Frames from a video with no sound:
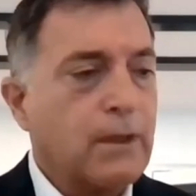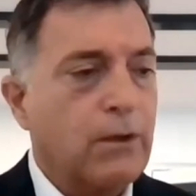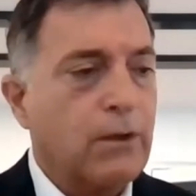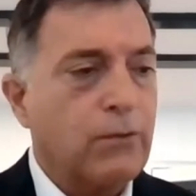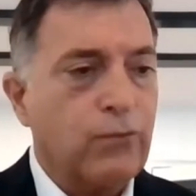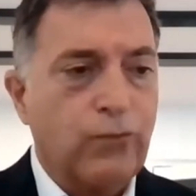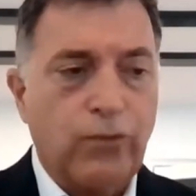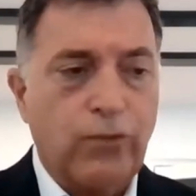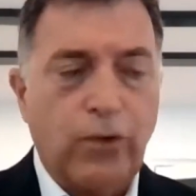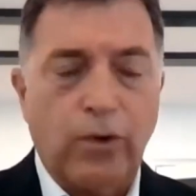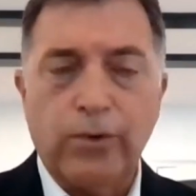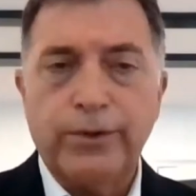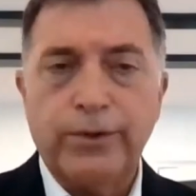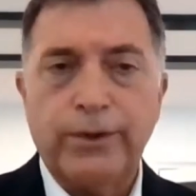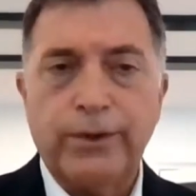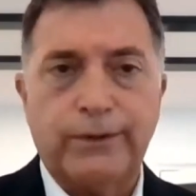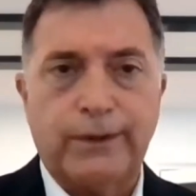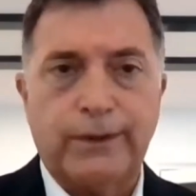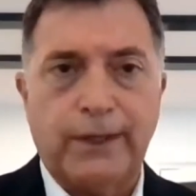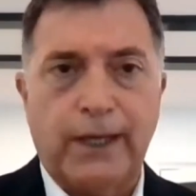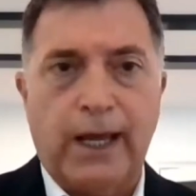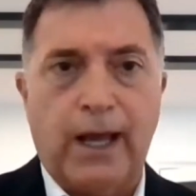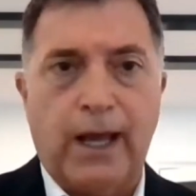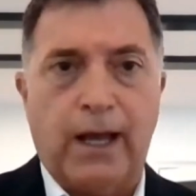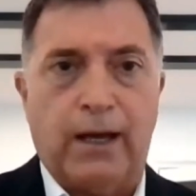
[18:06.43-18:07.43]
Wrote it
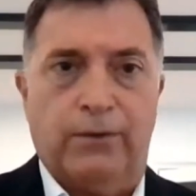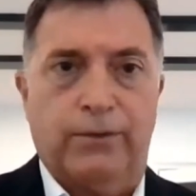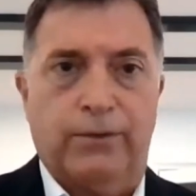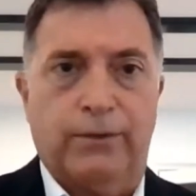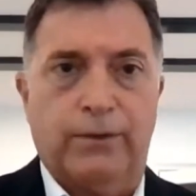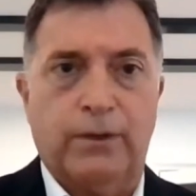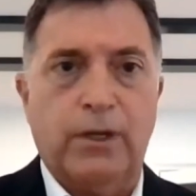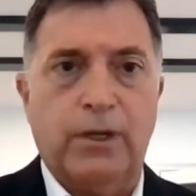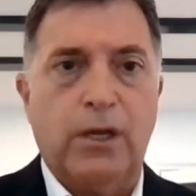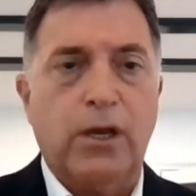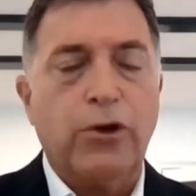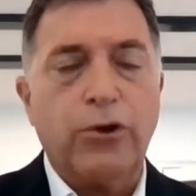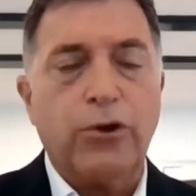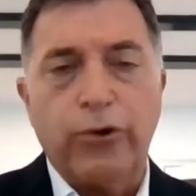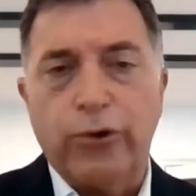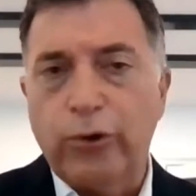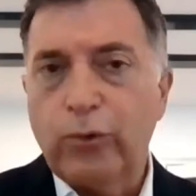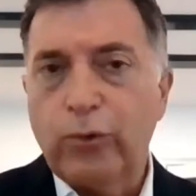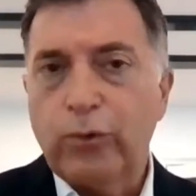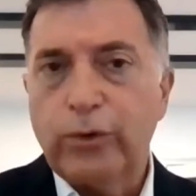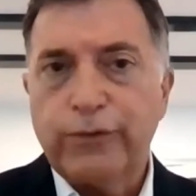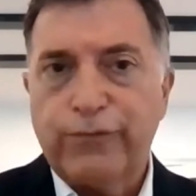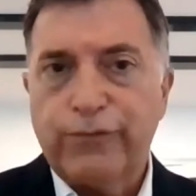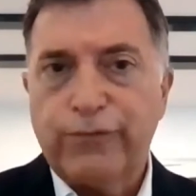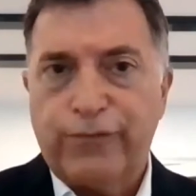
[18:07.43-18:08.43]
down,
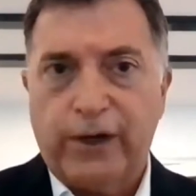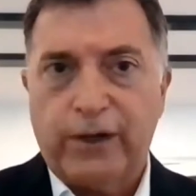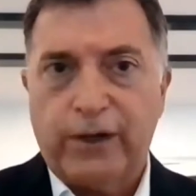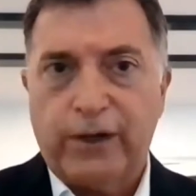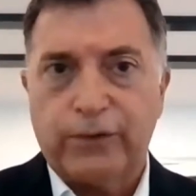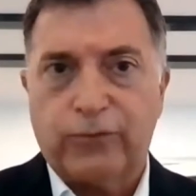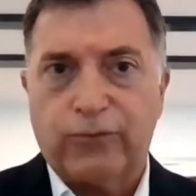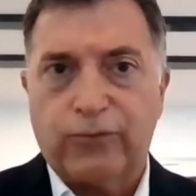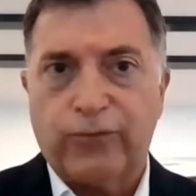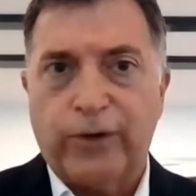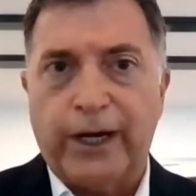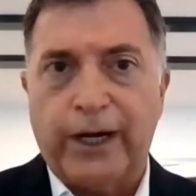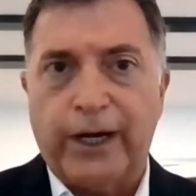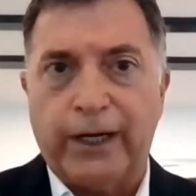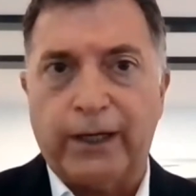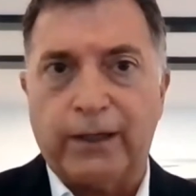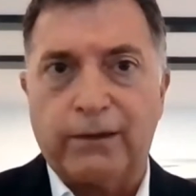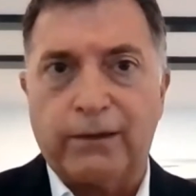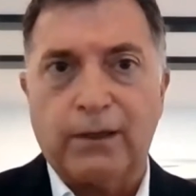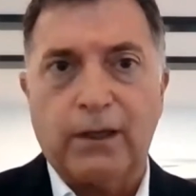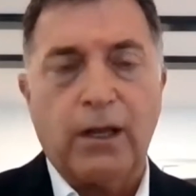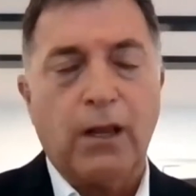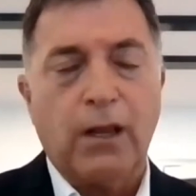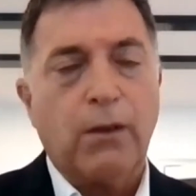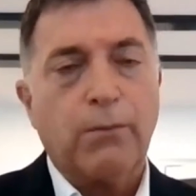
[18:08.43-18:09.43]
knew it felt right,
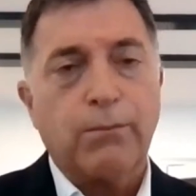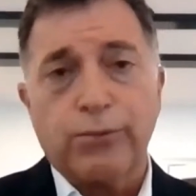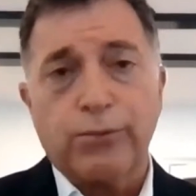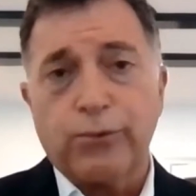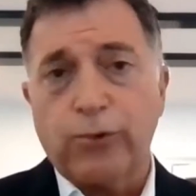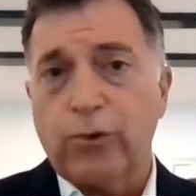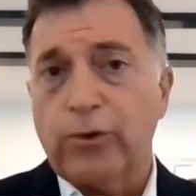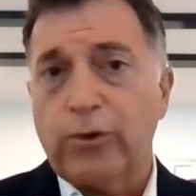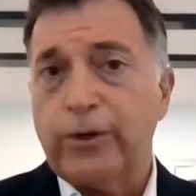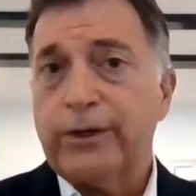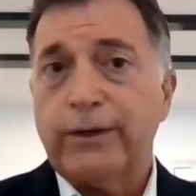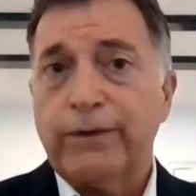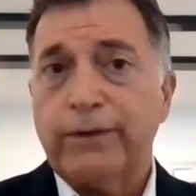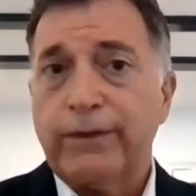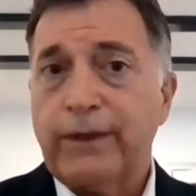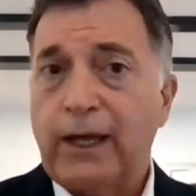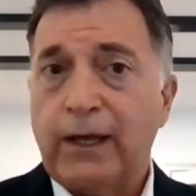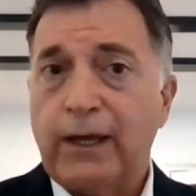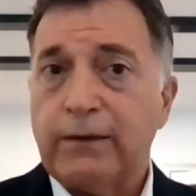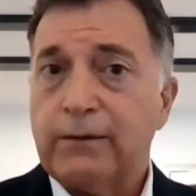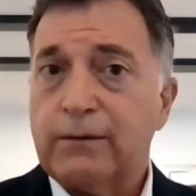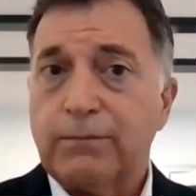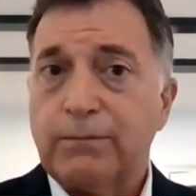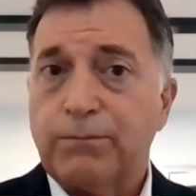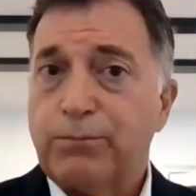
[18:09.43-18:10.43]
brought in
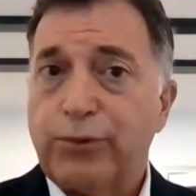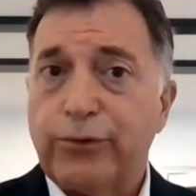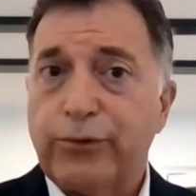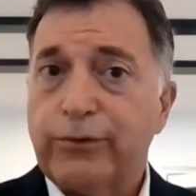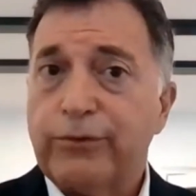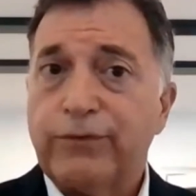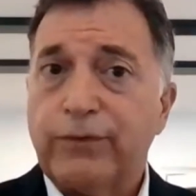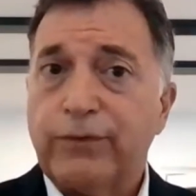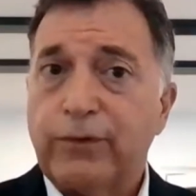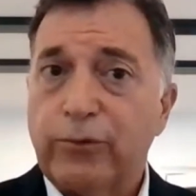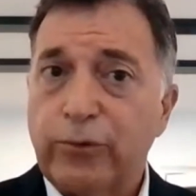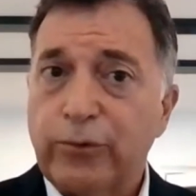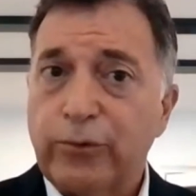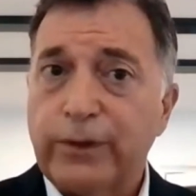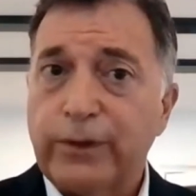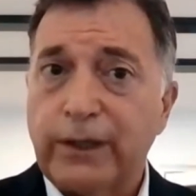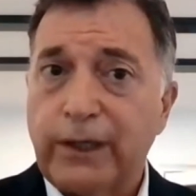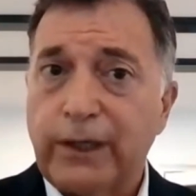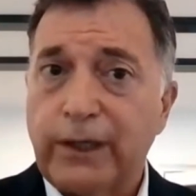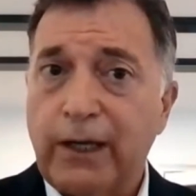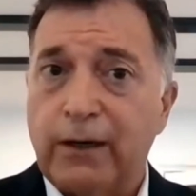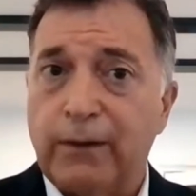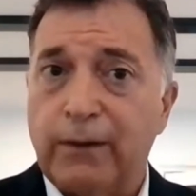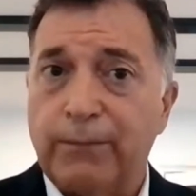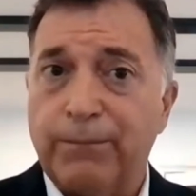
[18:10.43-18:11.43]
that person who can
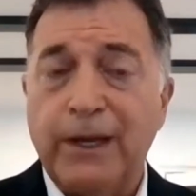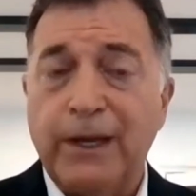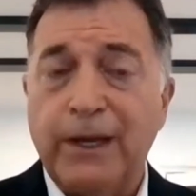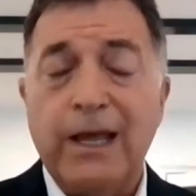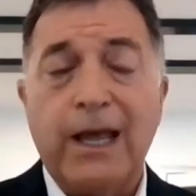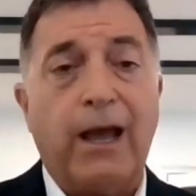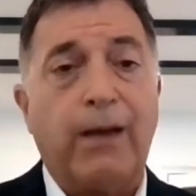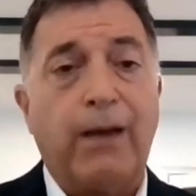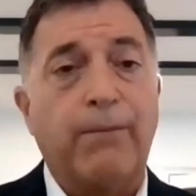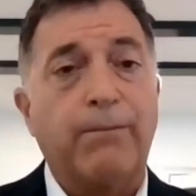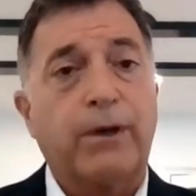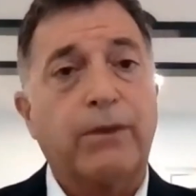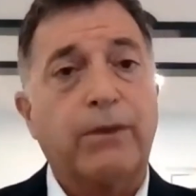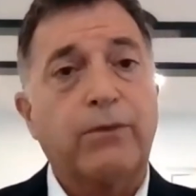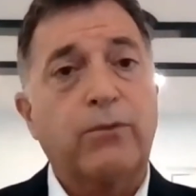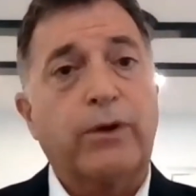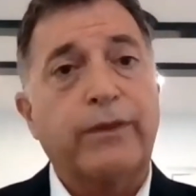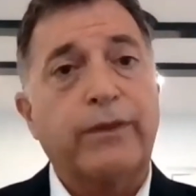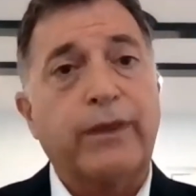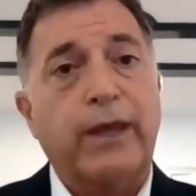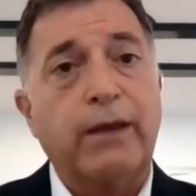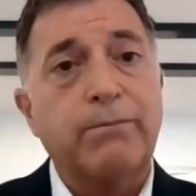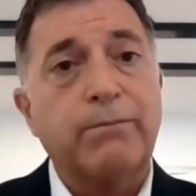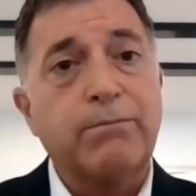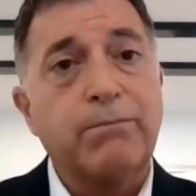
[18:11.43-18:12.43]
help. And by the way,
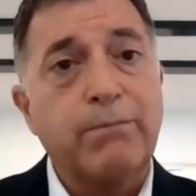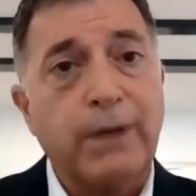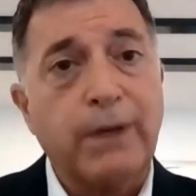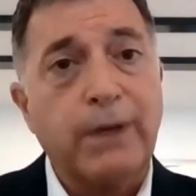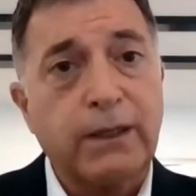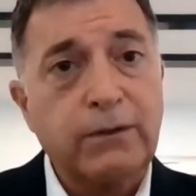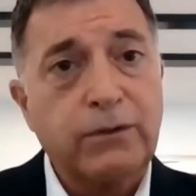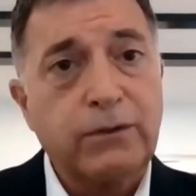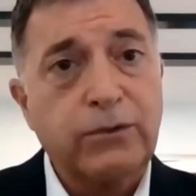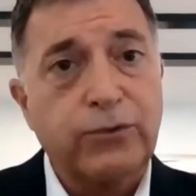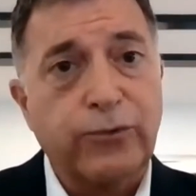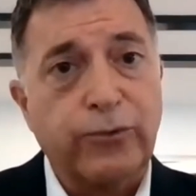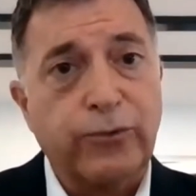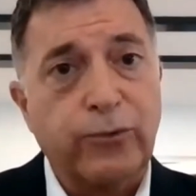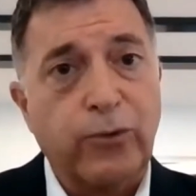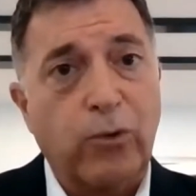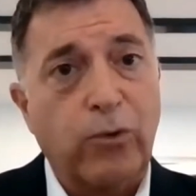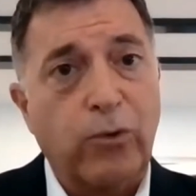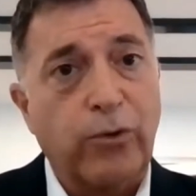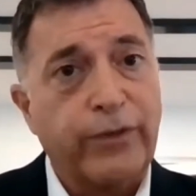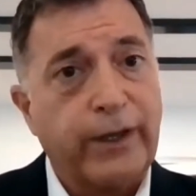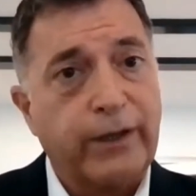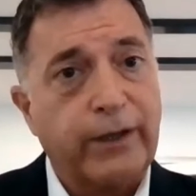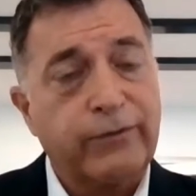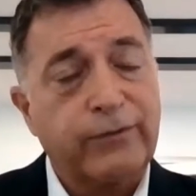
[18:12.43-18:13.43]
that mentor
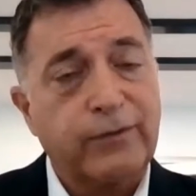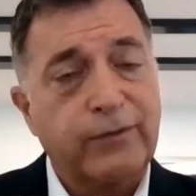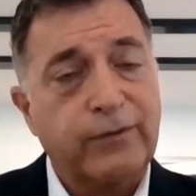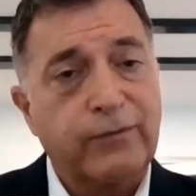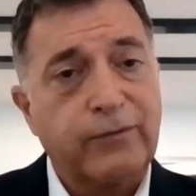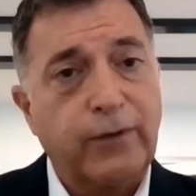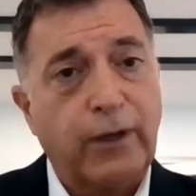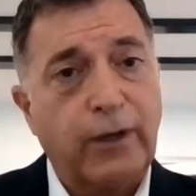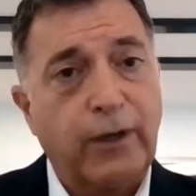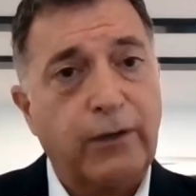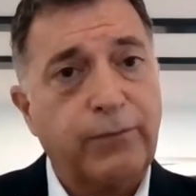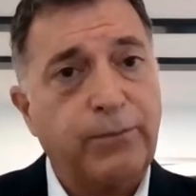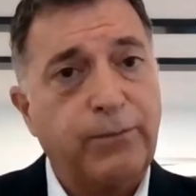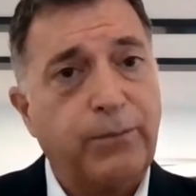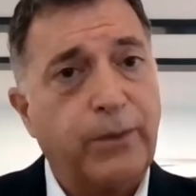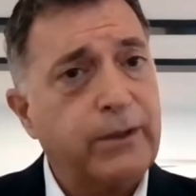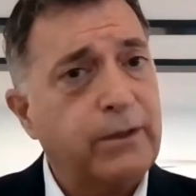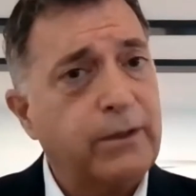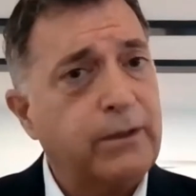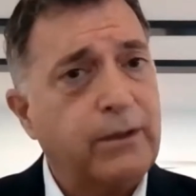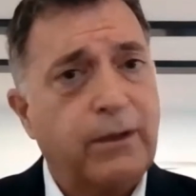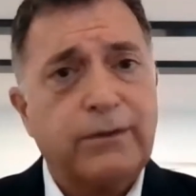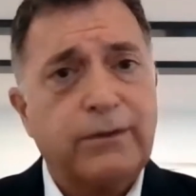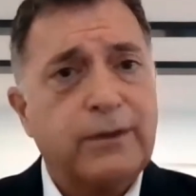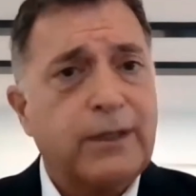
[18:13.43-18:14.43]
or that success
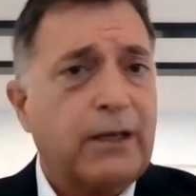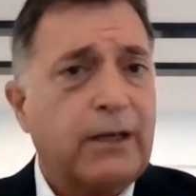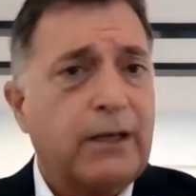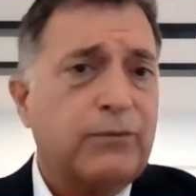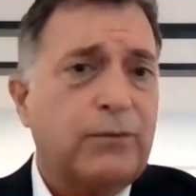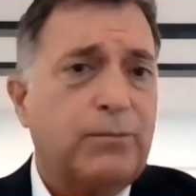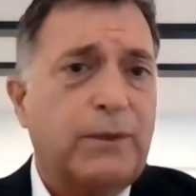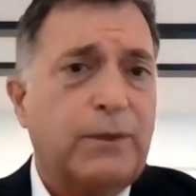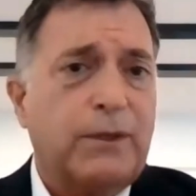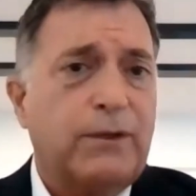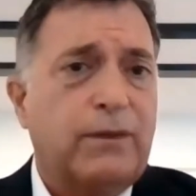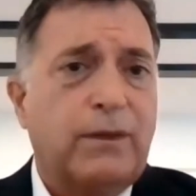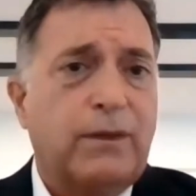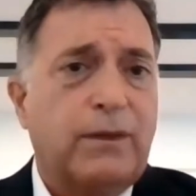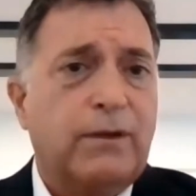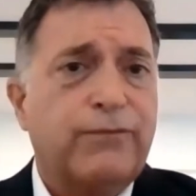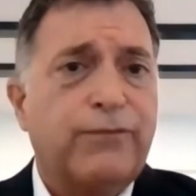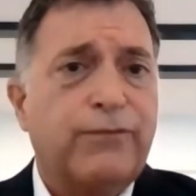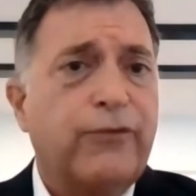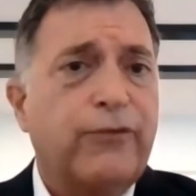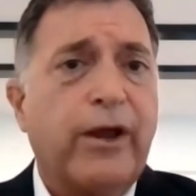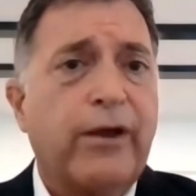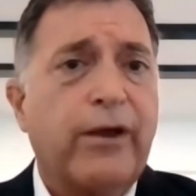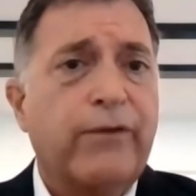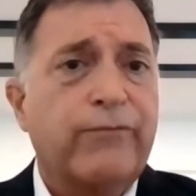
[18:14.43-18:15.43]
buddy doesn't have to be there
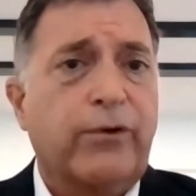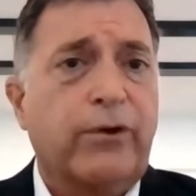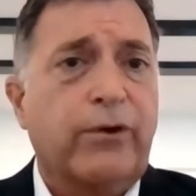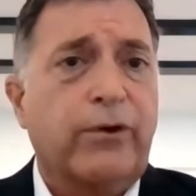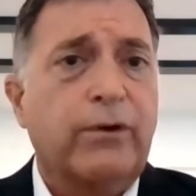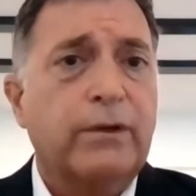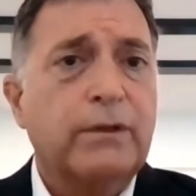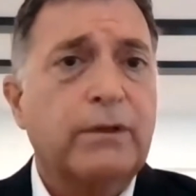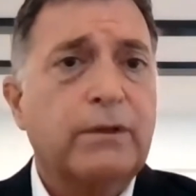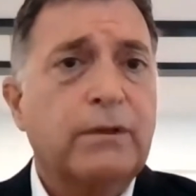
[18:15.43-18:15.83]
forever.